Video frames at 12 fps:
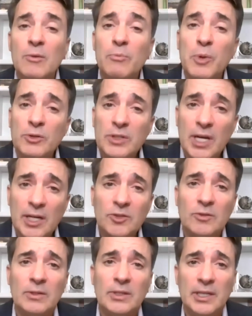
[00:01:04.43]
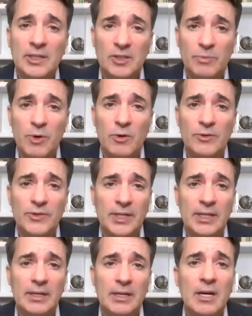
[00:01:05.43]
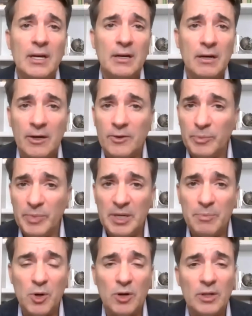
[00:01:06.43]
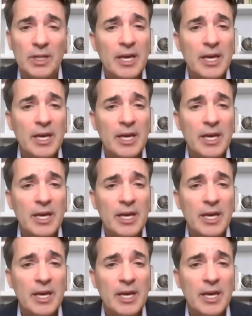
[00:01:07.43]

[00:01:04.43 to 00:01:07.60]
potentially exposing other people